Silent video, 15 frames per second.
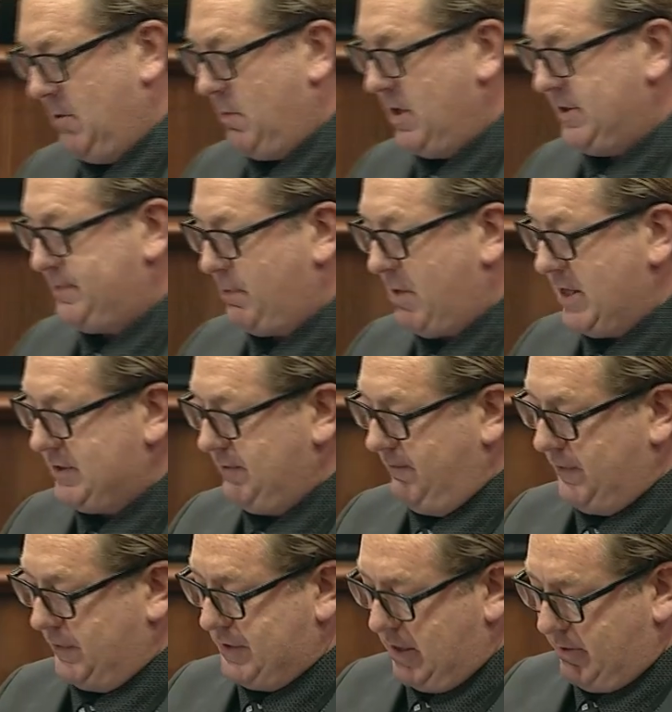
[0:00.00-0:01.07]
My inspiration
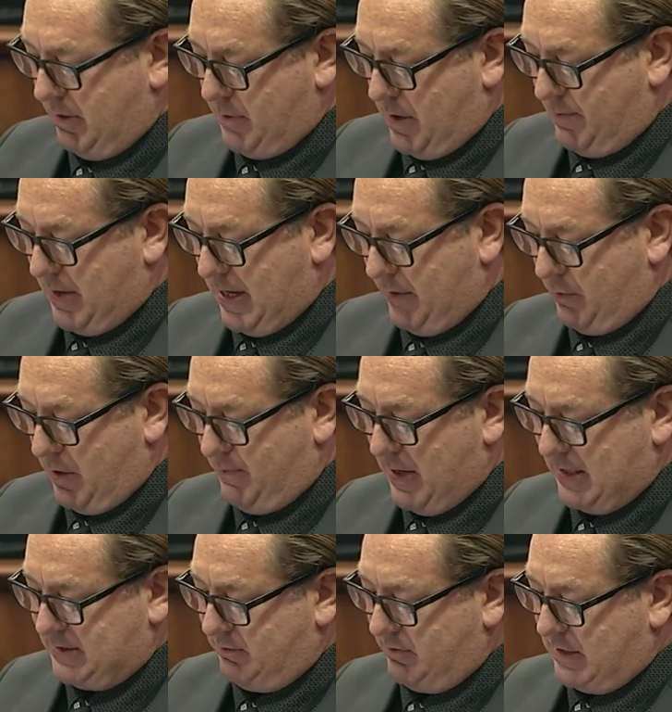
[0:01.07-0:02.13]
for sharing my pathway
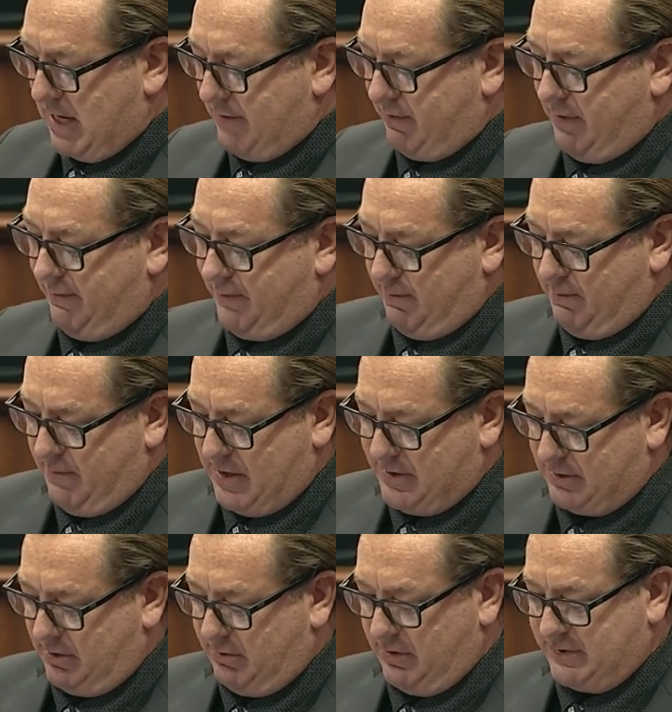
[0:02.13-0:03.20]
back to recovery from
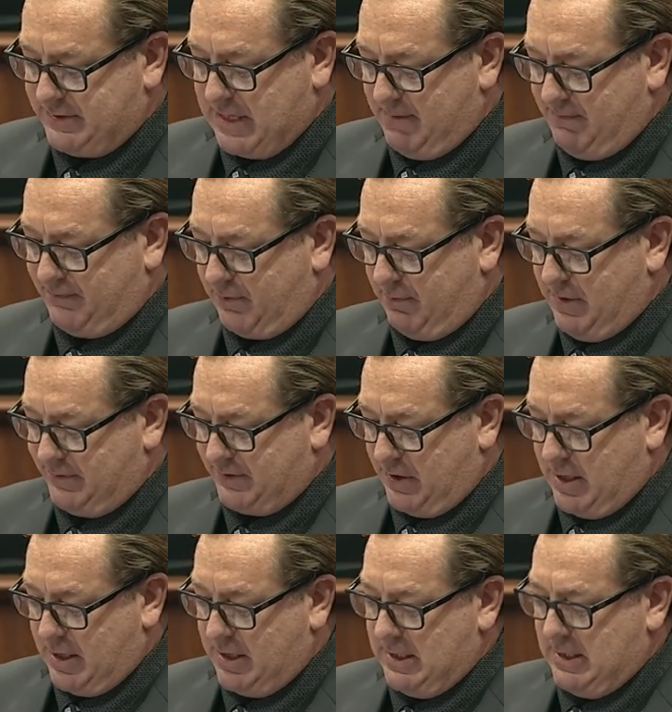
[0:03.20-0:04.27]
mental illness comes from His
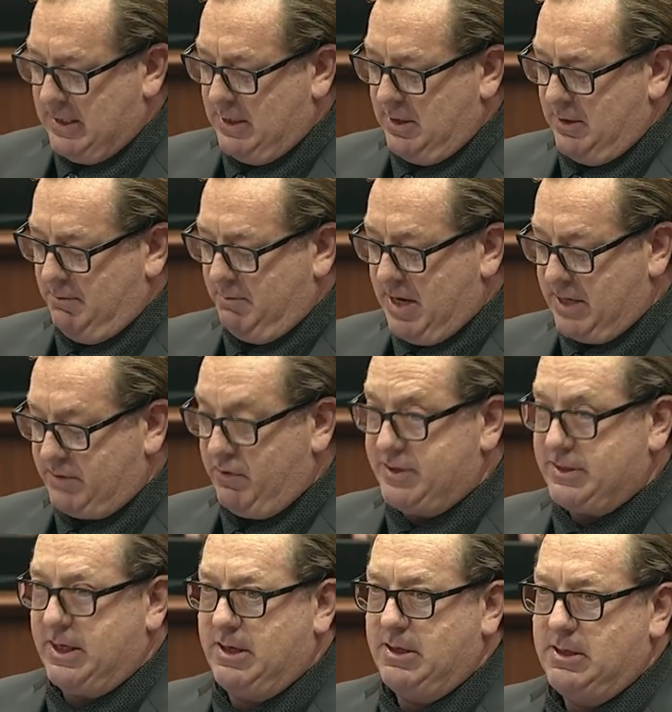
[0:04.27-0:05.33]
Honour Mark
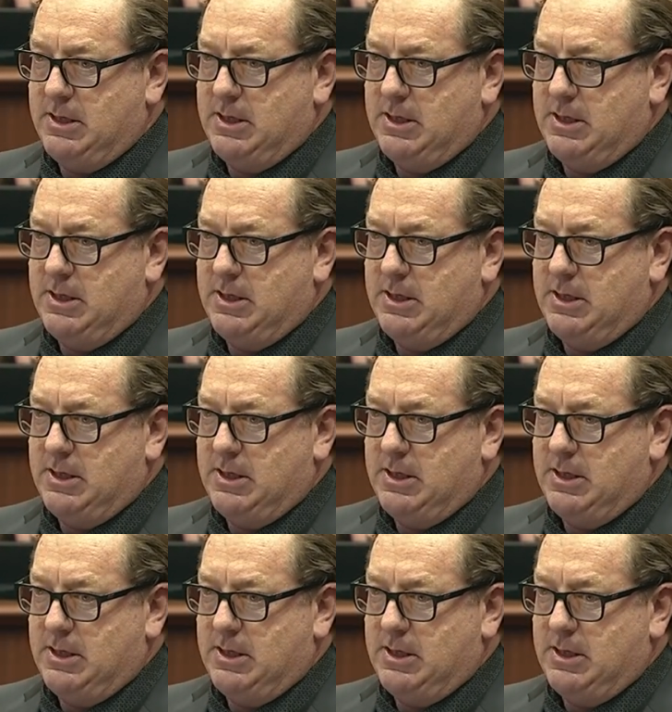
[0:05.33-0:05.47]
Ritter,